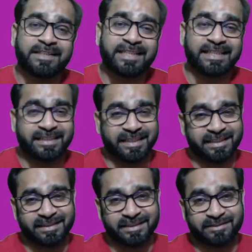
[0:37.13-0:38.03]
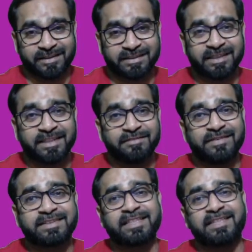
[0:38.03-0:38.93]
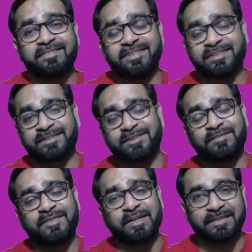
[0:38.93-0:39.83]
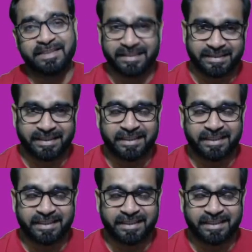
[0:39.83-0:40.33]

India, dear students, physical features of our India.